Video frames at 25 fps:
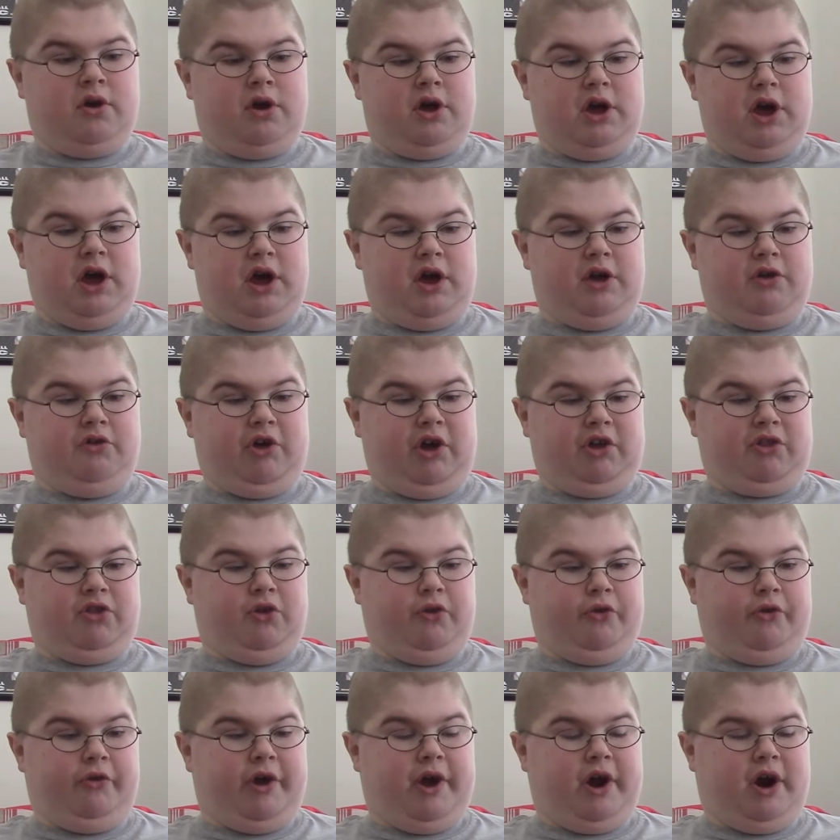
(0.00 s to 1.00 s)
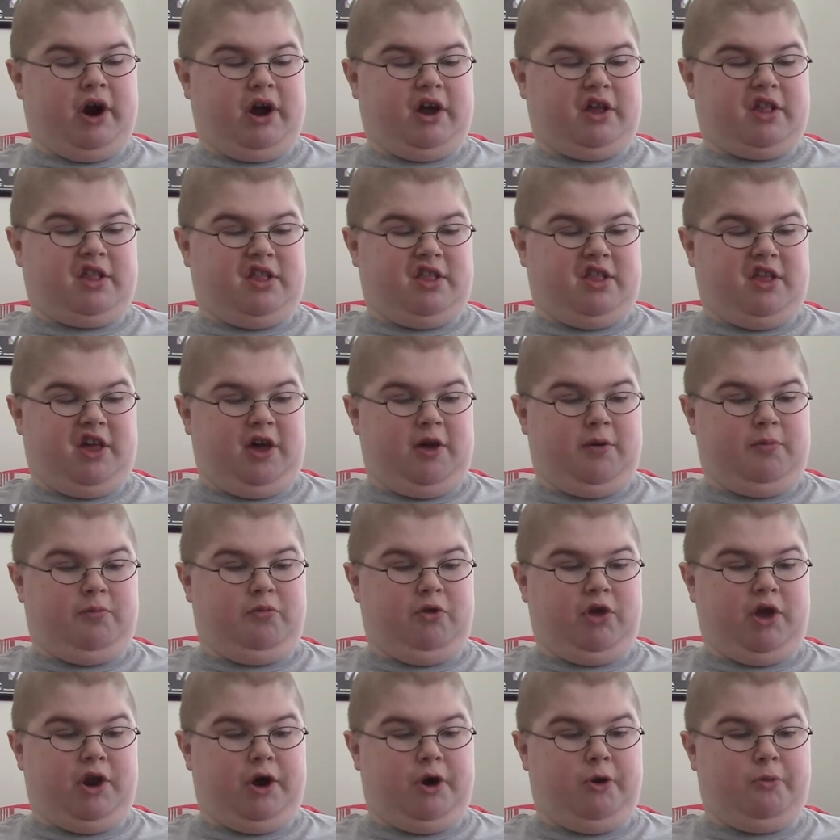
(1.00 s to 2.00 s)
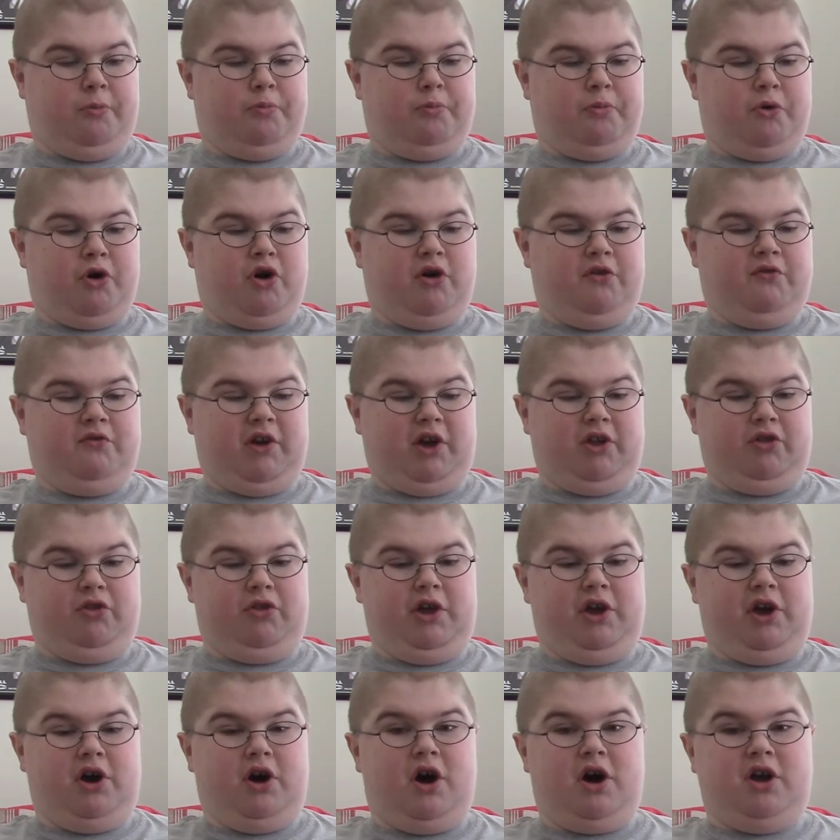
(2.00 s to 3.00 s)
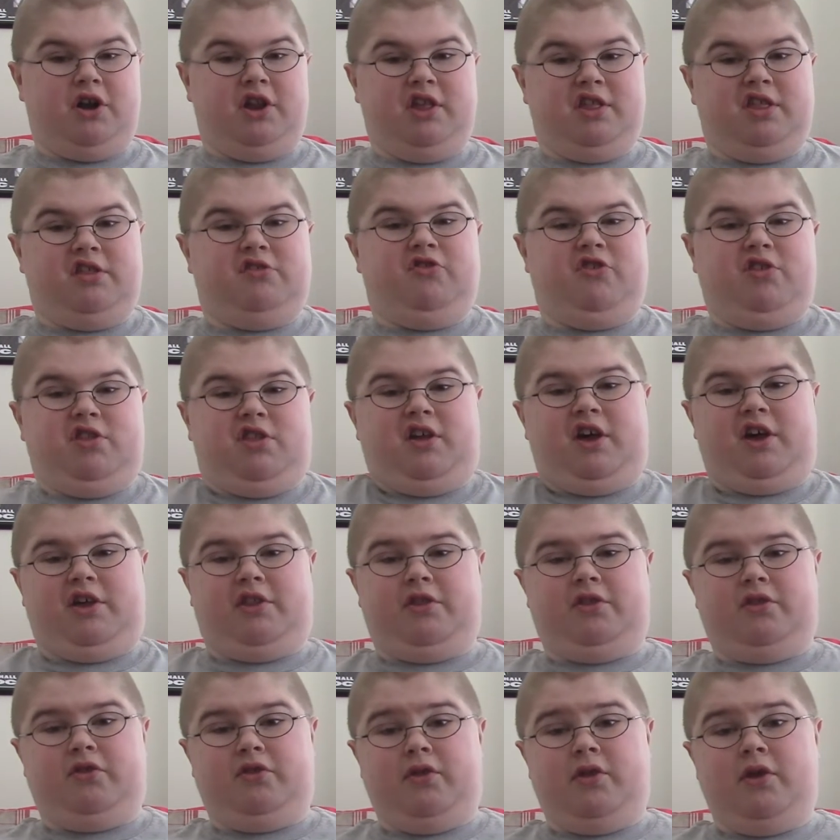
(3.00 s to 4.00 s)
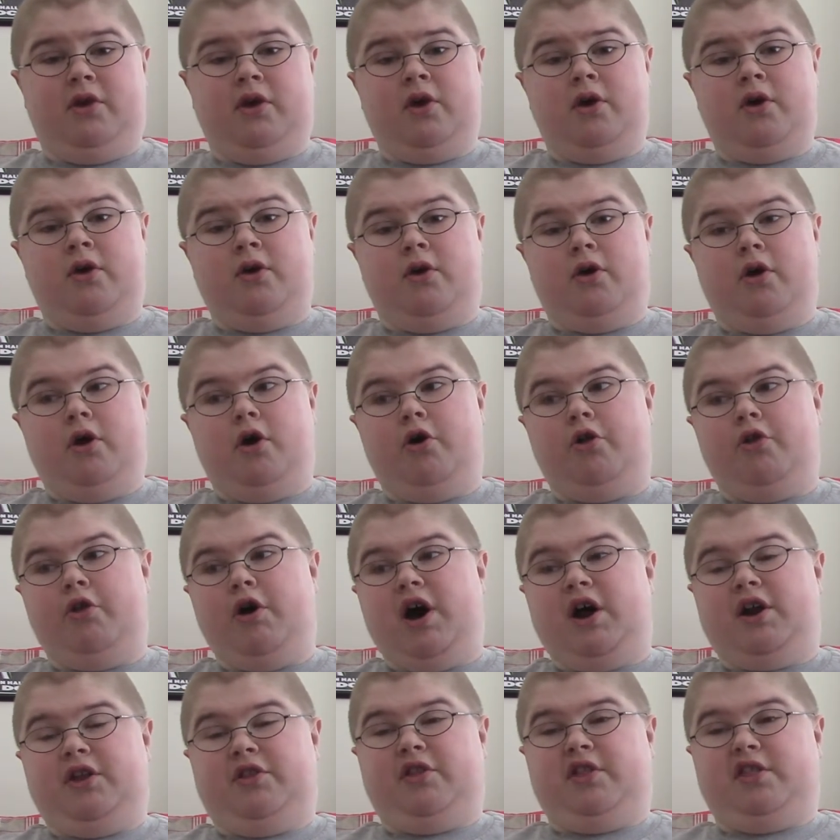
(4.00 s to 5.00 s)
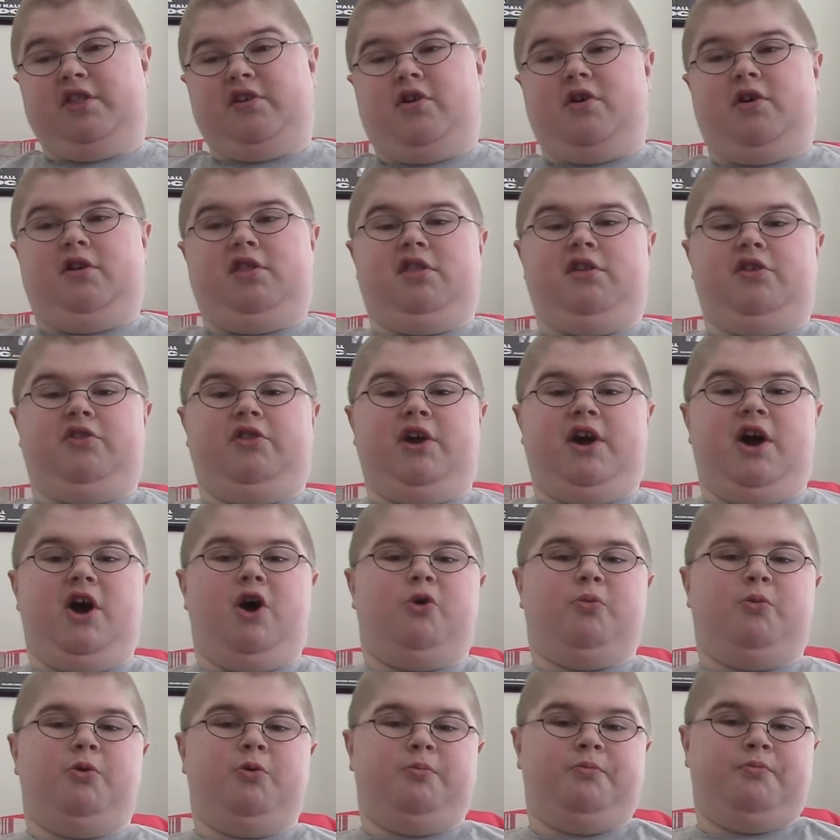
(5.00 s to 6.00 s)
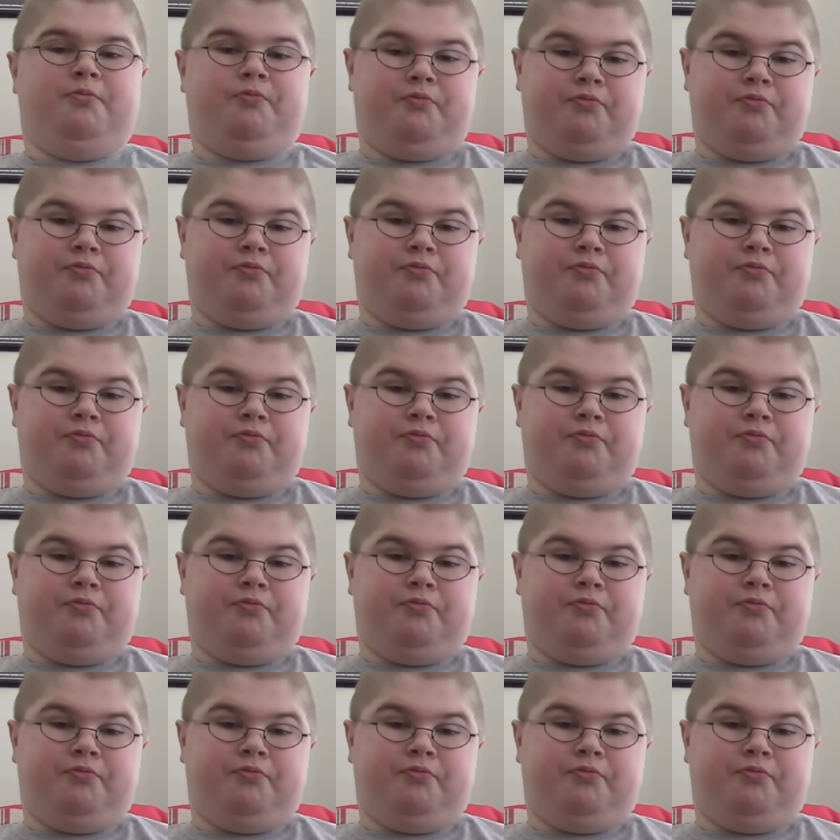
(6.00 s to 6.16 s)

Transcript: and like the lyrics seem perfectly honest, just like a lot of the songs on the album.